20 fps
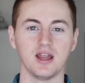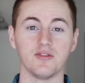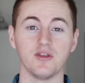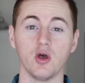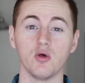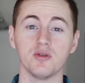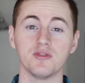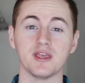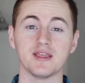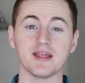Now,
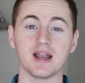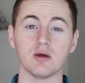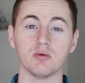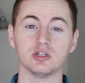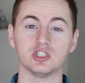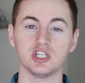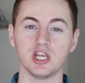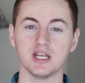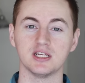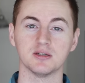the only thing that I
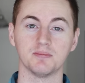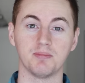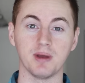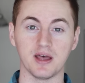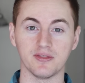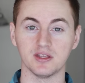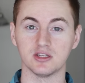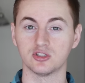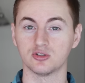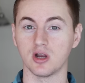would change
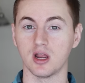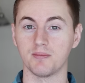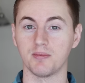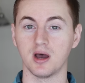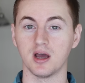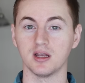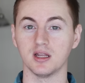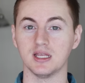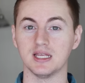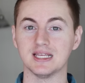about this
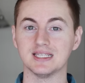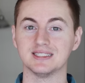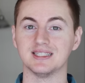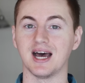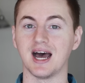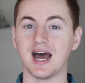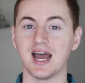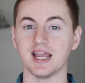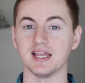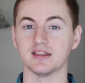tripod is
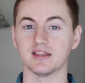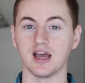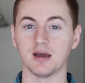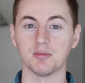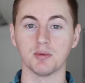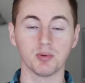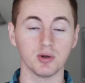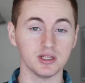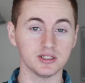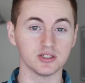the height.
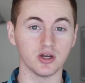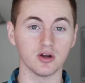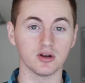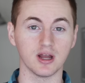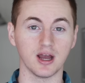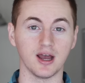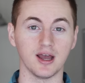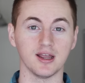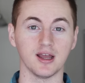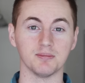I'm a pretty tall
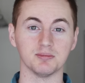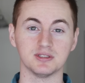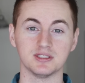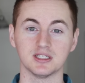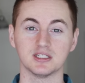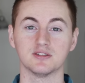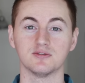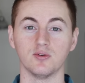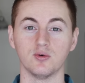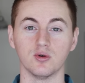guy, I'm
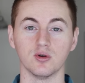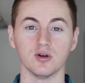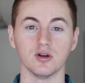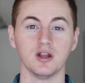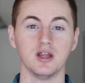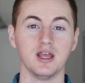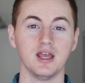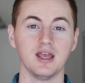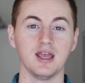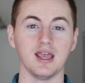
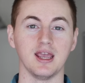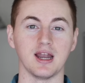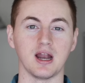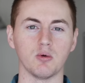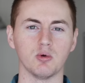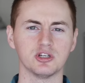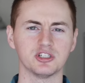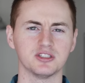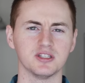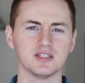6'4", and
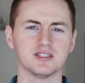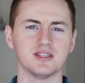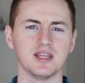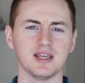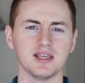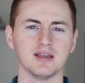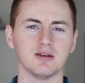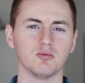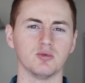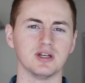I wish this
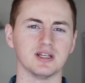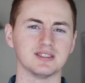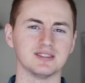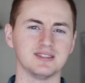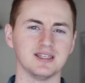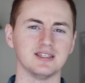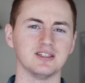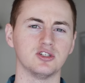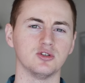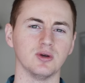thing would
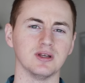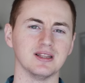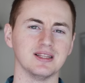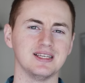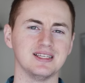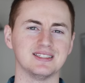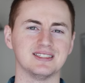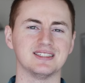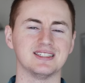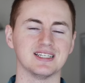extend to at
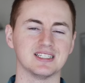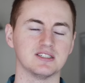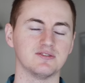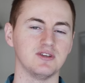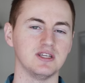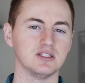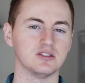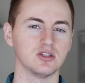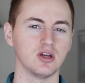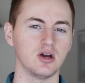least 6
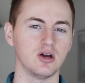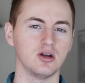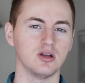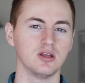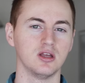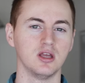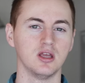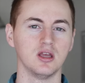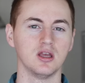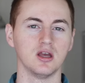feet tall.